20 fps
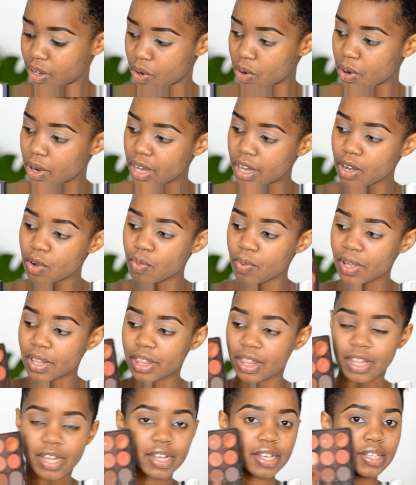go in
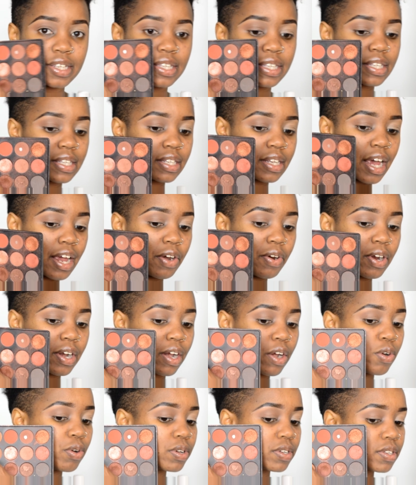with this. I know
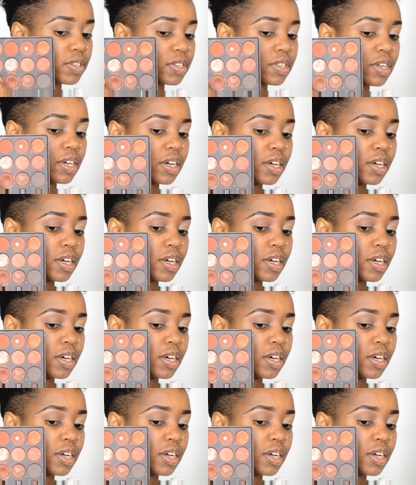it looks